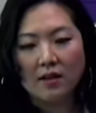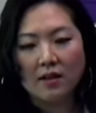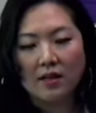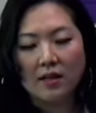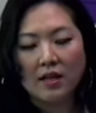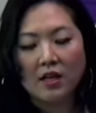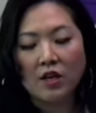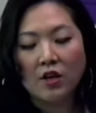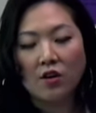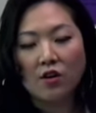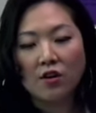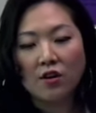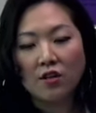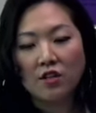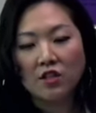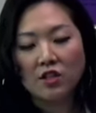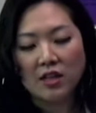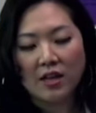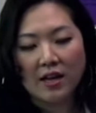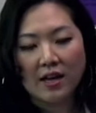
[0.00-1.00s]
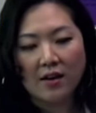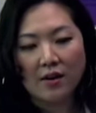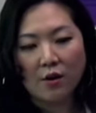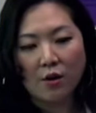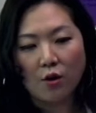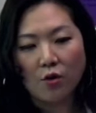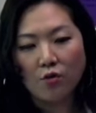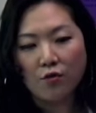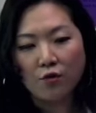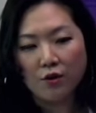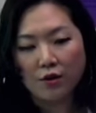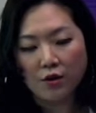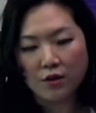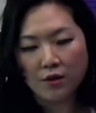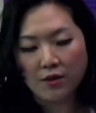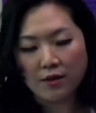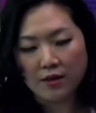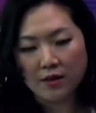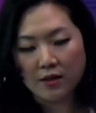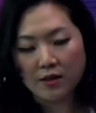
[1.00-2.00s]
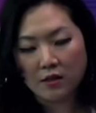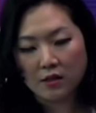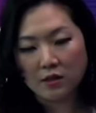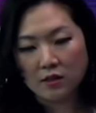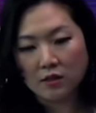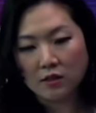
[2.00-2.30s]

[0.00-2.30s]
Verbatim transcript: encourage that over the